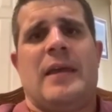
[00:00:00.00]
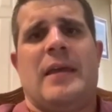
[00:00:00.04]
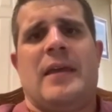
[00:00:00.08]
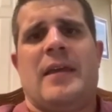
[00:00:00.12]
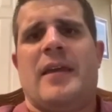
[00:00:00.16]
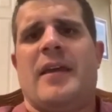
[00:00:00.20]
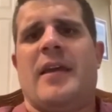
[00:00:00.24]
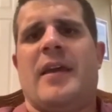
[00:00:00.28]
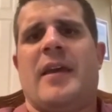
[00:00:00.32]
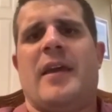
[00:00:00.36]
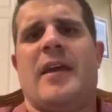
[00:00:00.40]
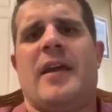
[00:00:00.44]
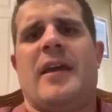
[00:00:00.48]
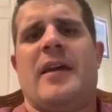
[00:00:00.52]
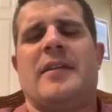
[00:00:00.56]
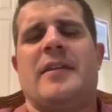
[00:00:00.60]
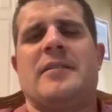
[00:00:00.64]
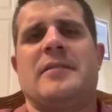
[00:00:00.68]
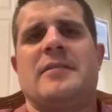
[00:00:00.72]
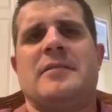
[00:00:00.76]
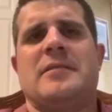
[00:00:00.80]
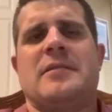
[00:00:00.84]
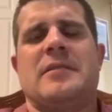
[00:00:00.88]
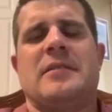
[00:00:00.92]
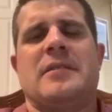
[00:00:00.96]

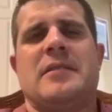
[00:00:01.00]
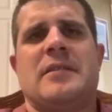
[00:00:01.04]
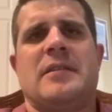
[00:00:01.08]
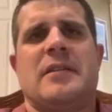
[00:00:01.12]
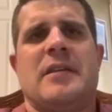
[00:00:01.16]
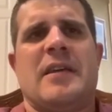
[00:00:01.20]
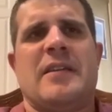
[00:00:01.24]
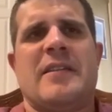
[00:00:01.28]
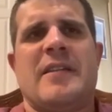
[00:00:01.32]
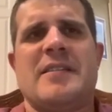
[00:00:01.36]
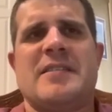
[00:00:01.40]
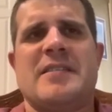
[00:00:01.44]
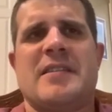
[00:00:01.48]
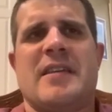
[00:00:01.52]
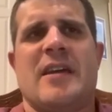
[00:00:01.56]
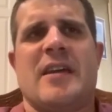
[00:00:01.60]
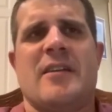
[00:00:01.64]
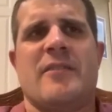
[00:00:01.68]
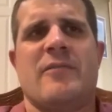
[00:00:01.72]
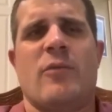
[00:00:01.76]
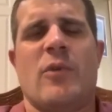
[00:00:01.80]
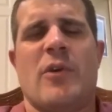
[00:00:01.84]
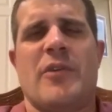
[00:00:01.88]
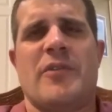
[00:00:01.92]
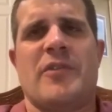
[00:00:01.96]
And and that's kind
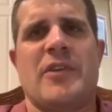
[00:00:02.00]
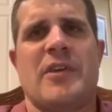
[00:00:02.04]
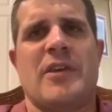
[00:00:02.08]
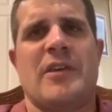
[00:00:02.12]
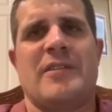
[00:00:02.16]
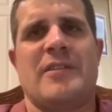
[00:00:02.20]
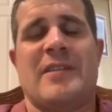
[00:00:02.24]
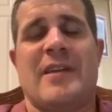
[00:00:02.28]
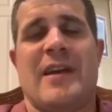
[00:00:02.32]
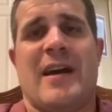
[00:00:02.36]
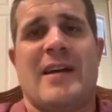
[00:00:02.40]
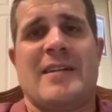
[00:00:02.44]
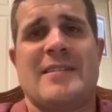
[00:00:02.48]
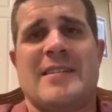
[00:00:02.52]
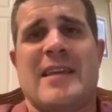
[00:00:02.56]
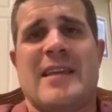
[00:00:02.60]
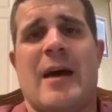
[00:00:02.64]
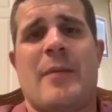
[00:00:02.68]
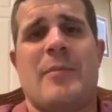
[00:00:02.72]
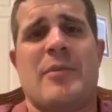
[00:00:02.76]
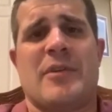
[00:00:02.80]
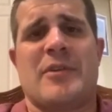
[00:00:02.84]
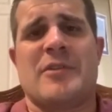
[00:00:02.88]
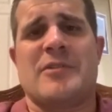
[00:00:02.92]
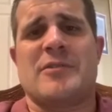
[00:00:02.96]
of what the the hot
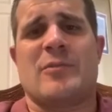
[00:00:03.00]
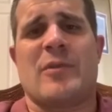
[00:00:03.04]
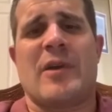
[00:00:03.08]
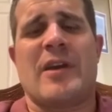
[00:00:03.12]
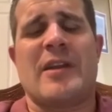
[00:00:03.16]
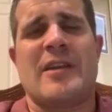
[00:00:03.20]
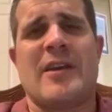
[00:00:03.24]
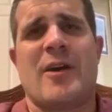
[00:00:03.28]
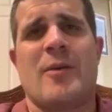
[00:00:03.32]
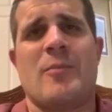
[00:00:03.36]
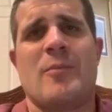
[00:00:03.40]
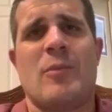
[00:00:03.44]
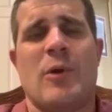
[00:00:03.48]
topic is right now.